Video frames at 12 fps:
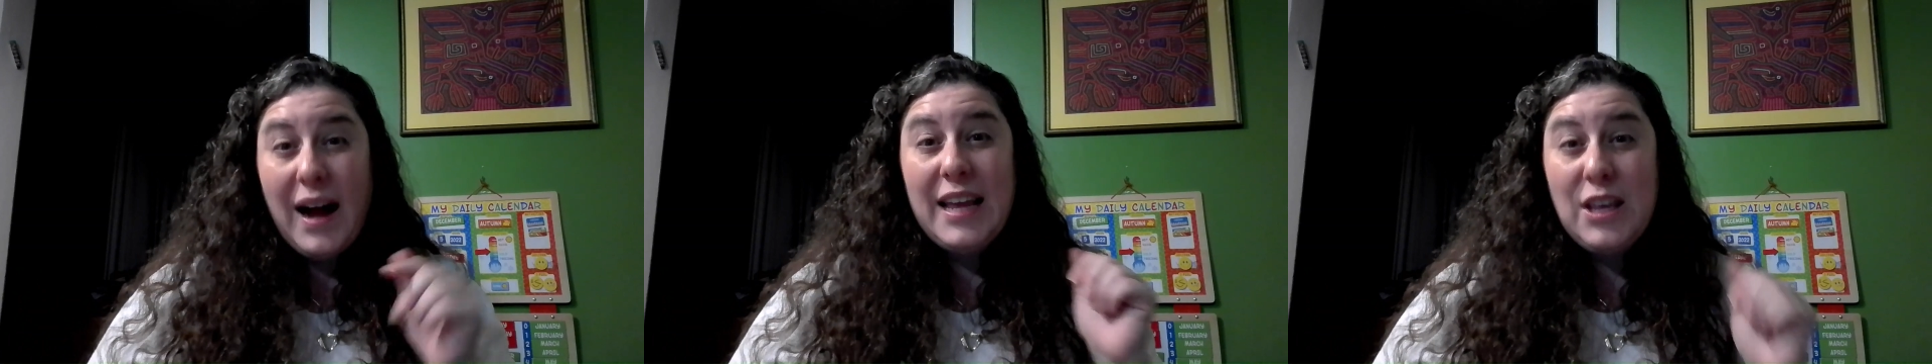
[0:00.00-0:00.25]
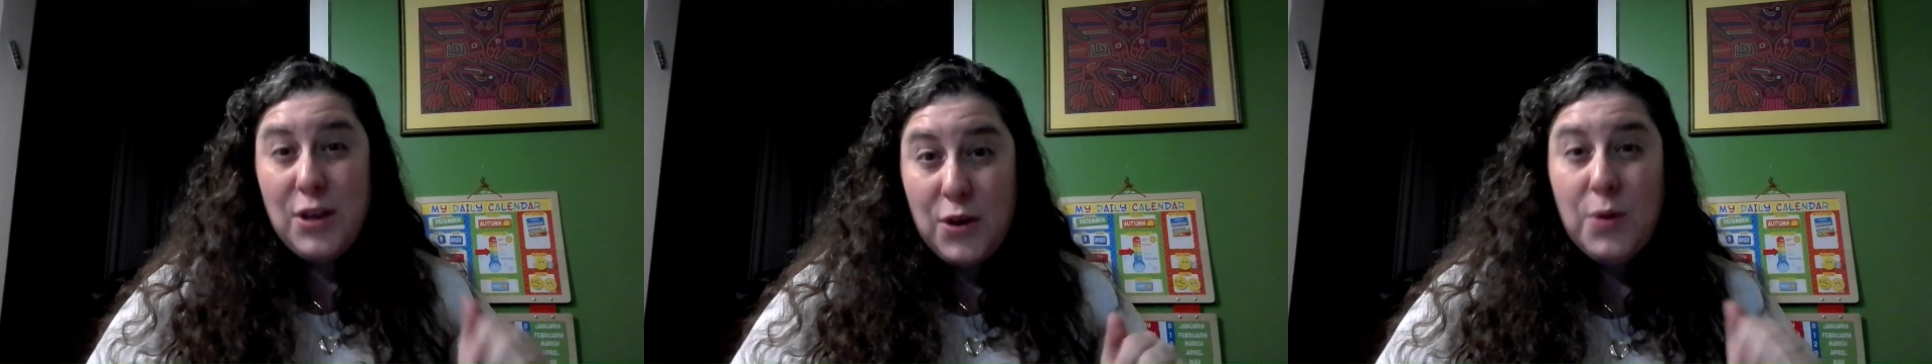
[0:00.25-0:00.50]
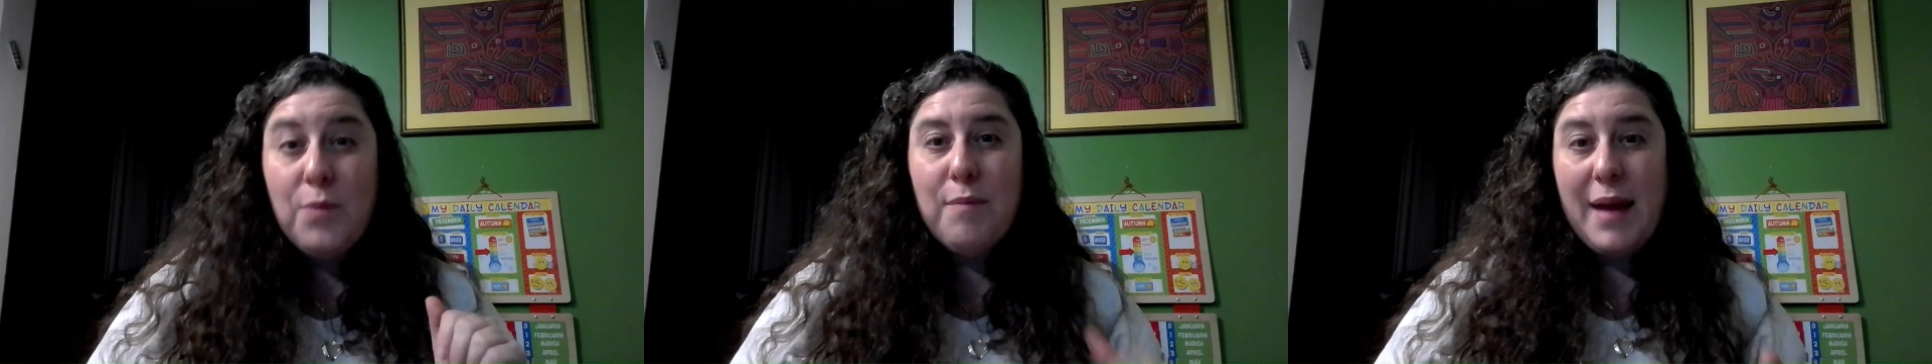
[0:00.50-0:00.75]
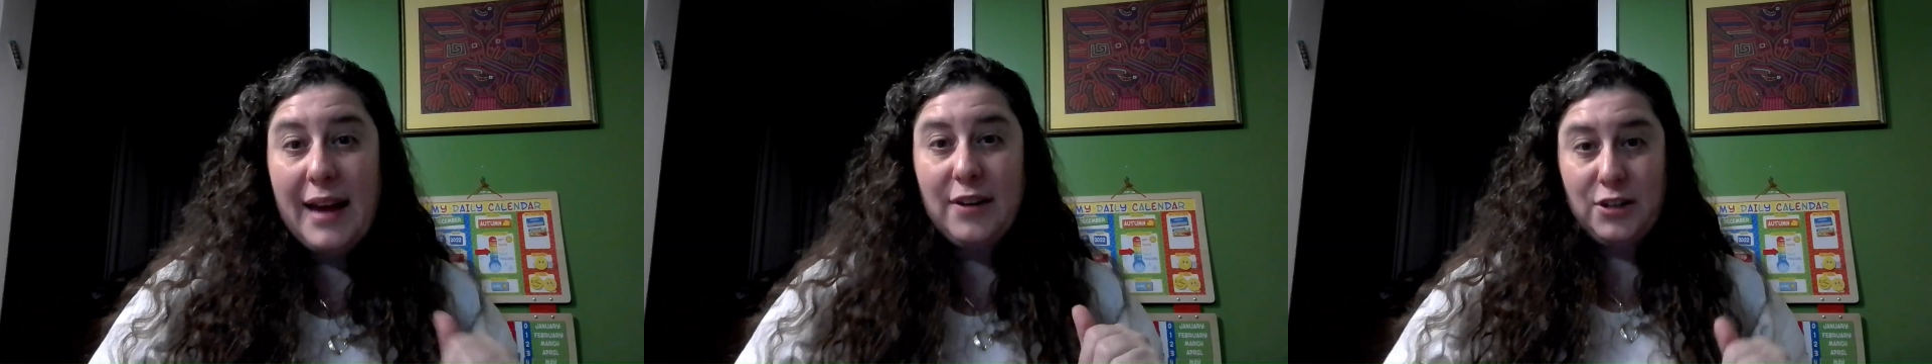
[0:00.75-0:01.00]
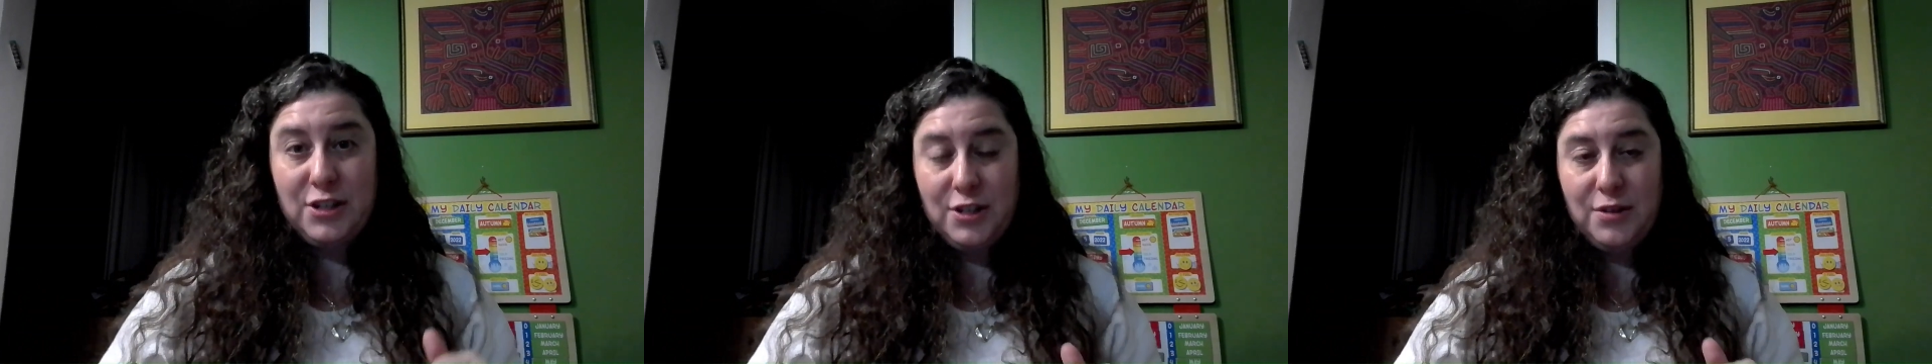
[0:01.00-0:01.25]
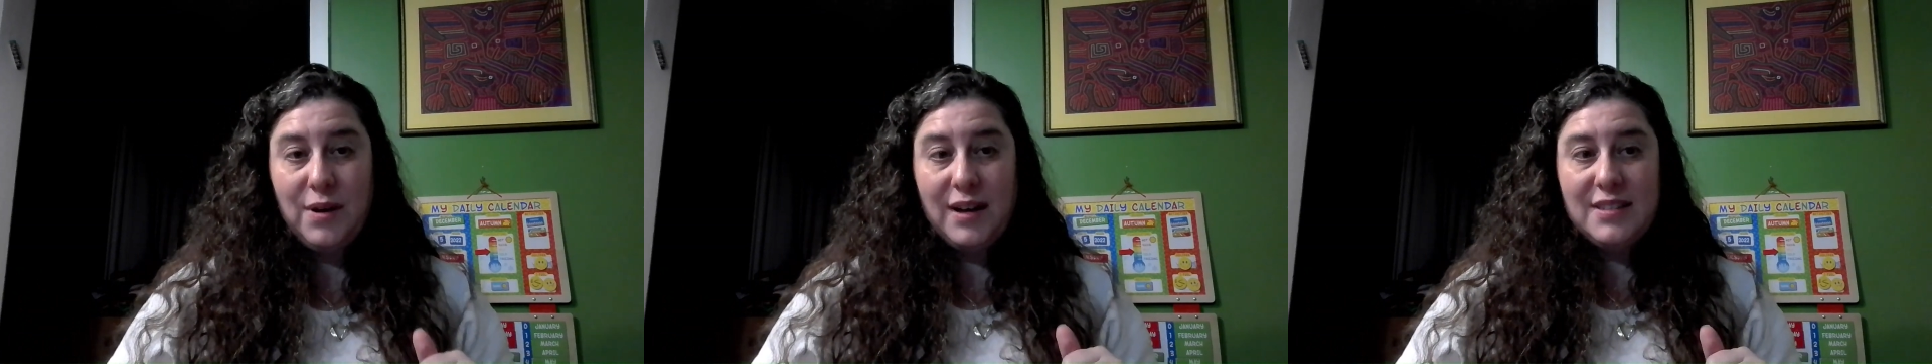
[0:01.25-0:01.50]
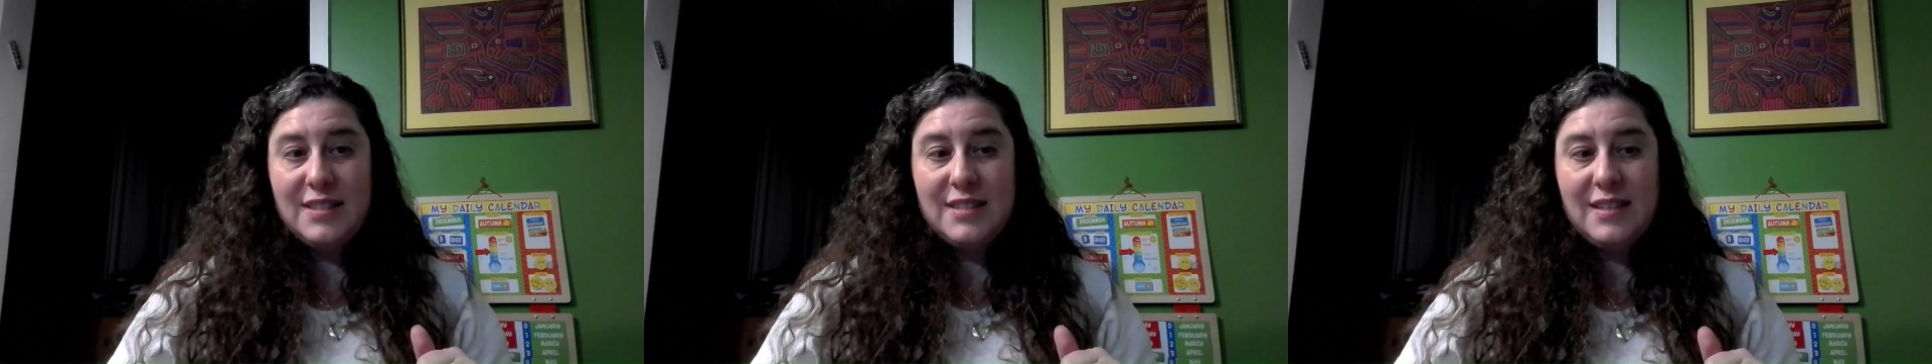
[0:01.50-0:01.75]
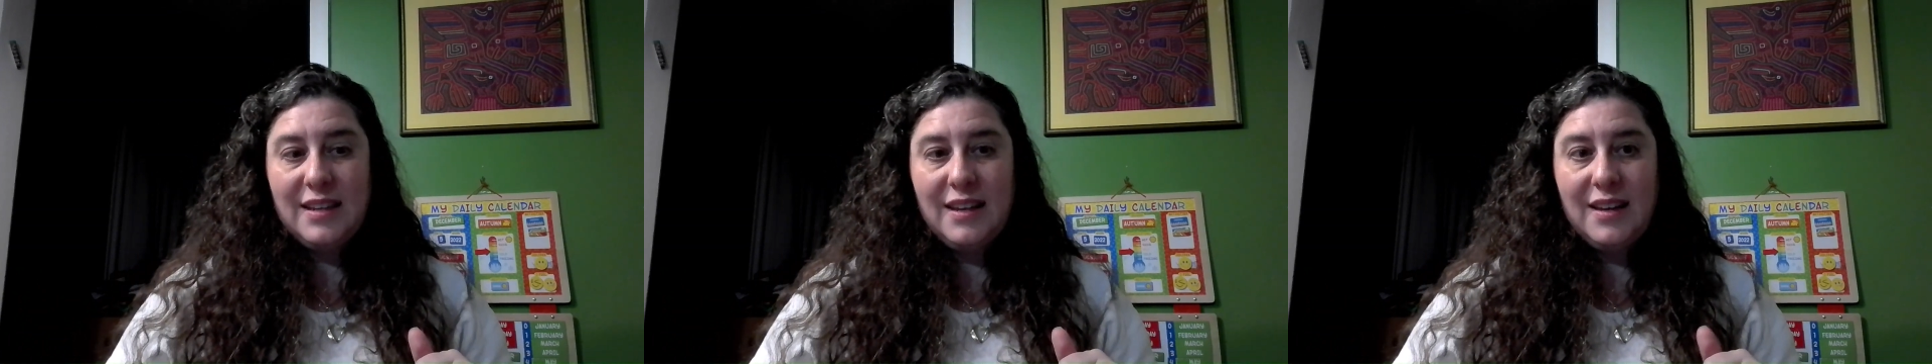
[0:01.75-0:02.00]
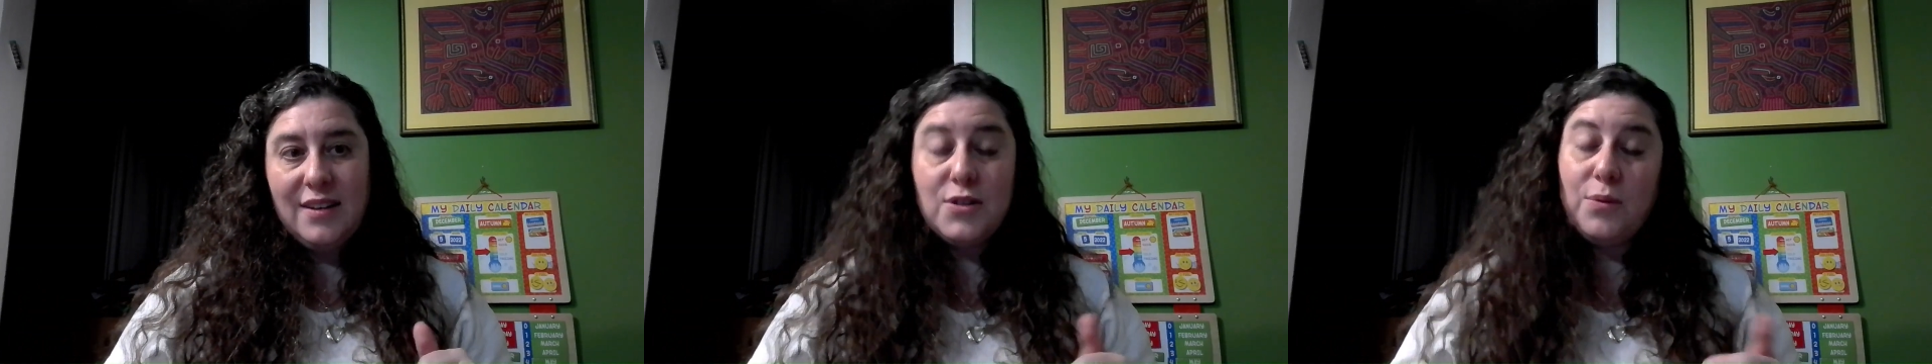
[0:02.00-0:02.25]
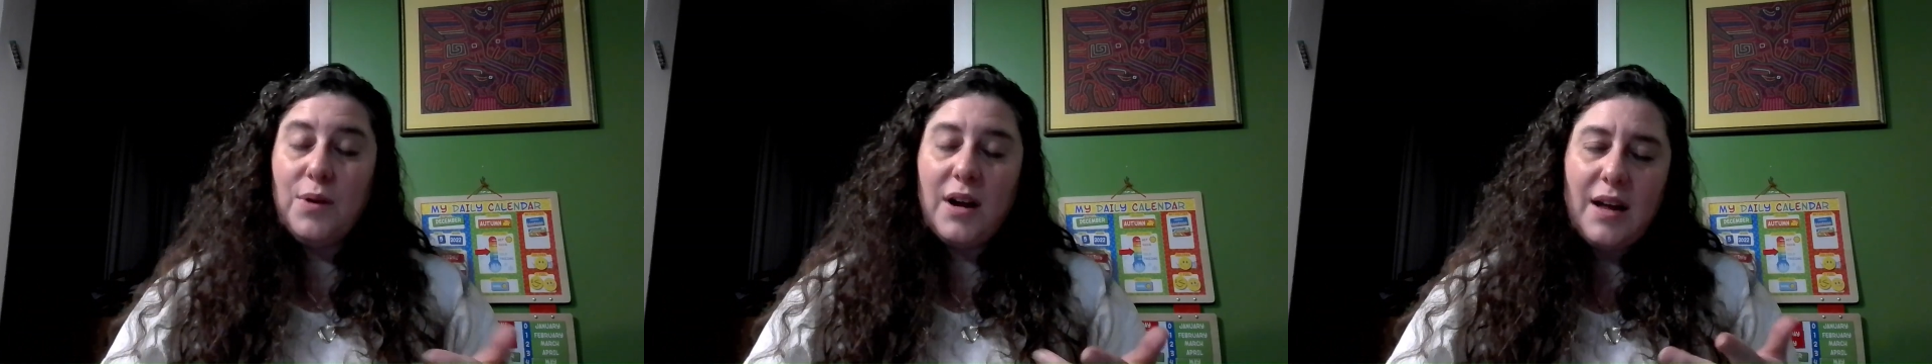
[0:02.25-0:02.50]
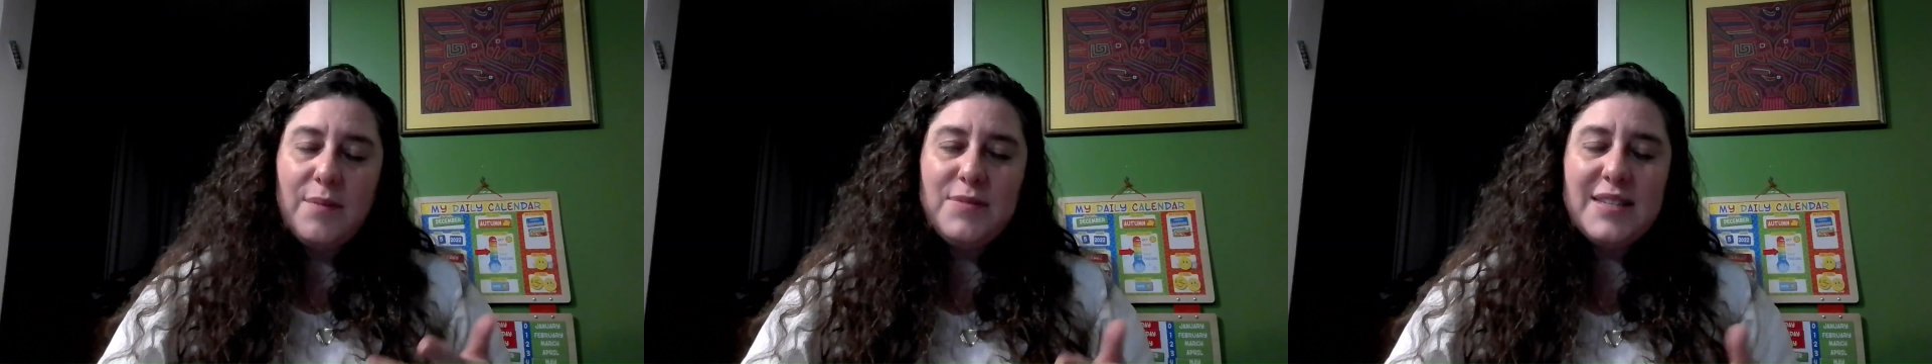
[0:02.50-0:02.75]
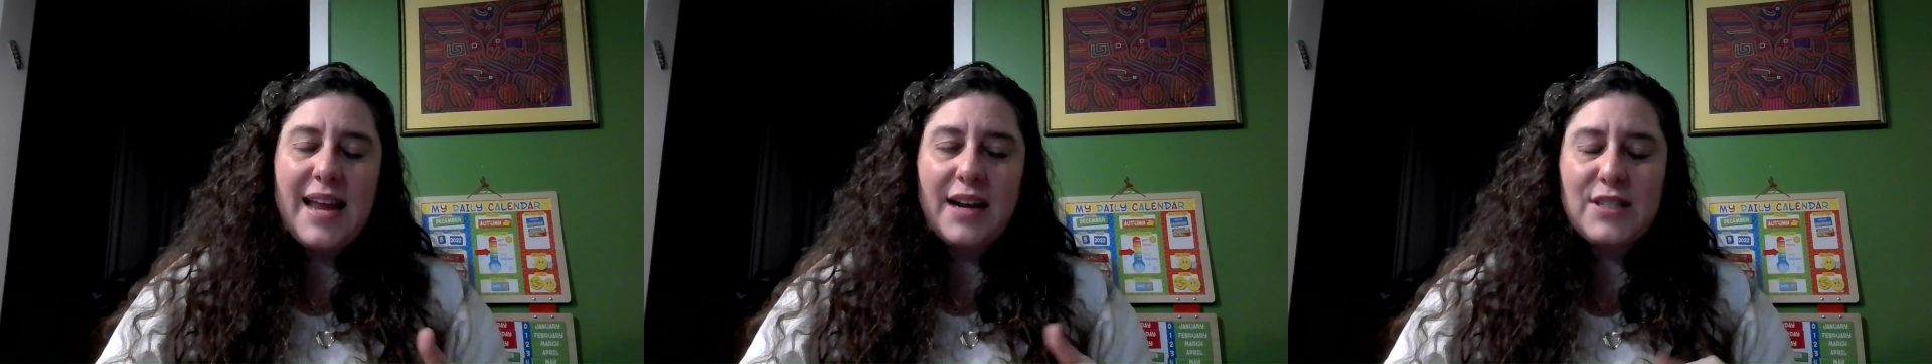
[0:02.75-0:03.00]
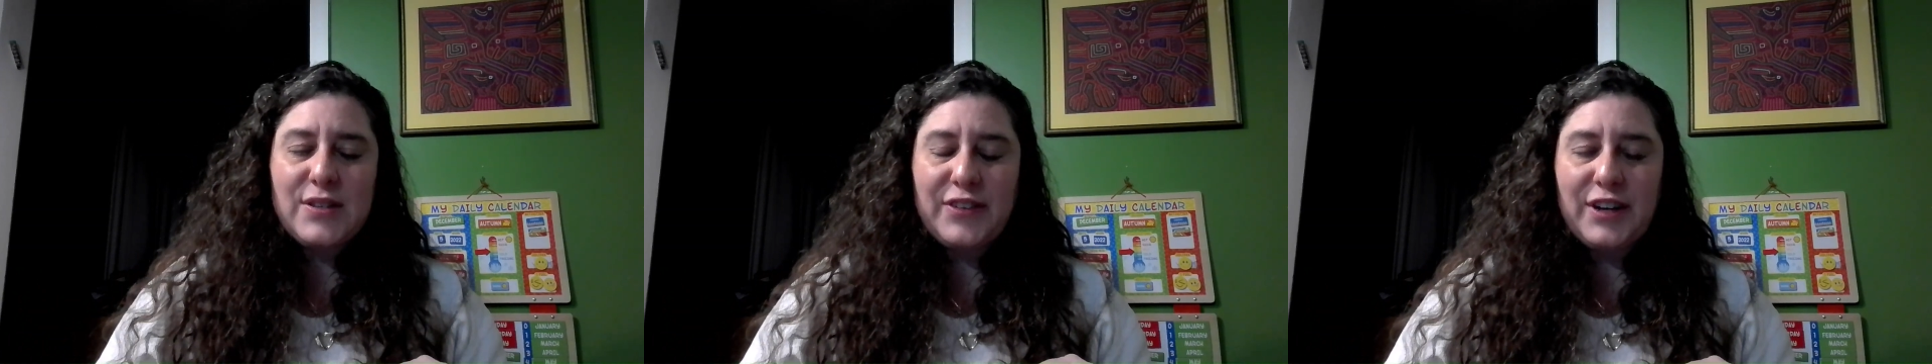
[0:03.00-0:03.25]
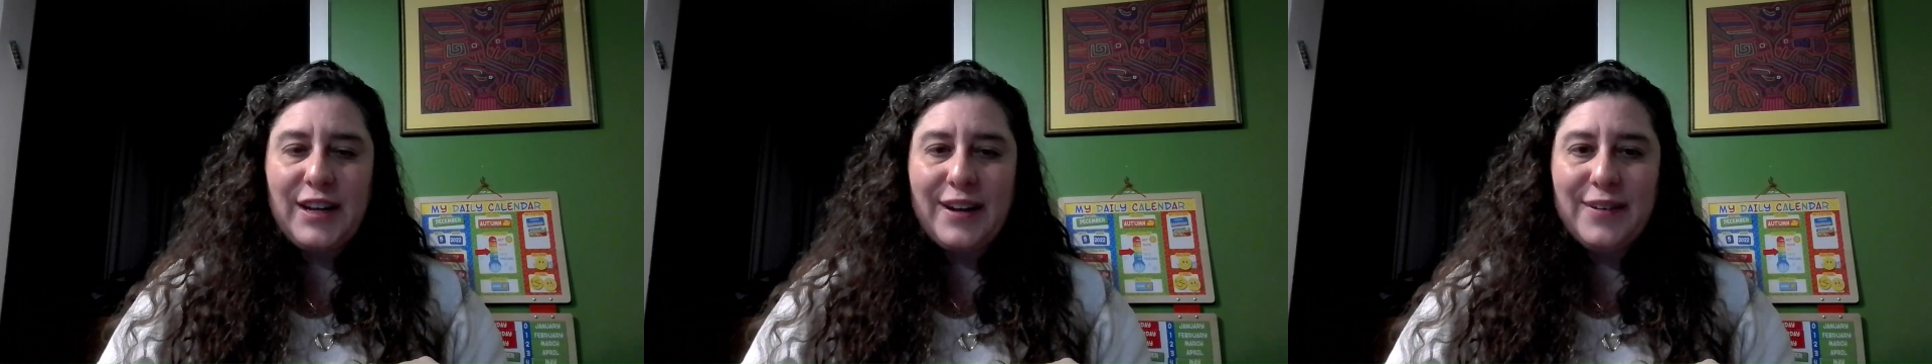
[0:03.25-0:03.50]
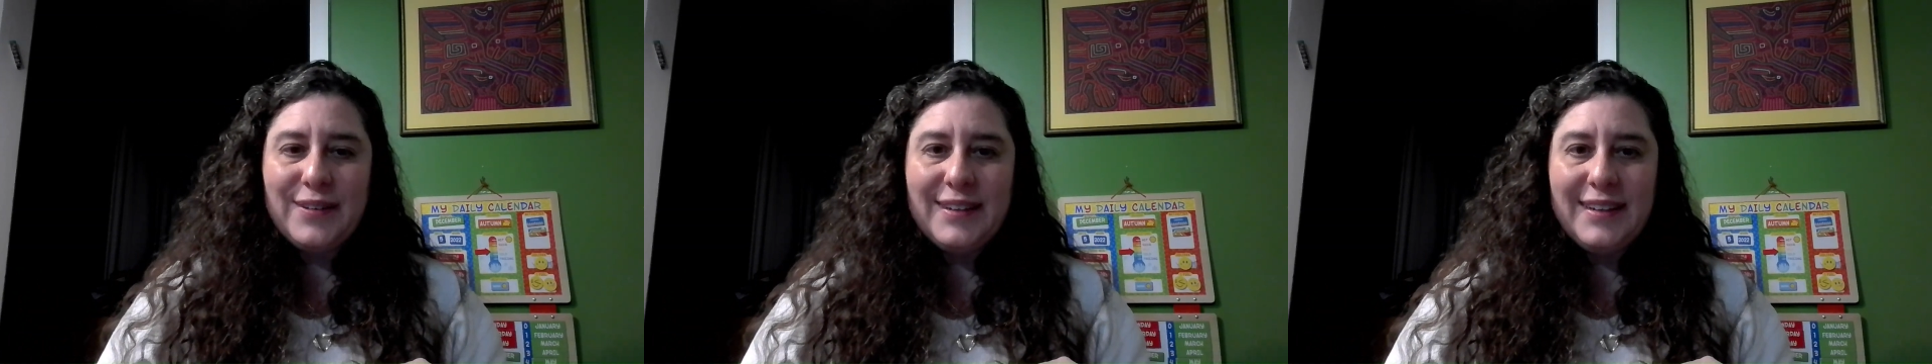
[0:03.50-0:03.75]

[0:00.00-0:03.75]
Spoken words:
you matter to us. So what comes next for you?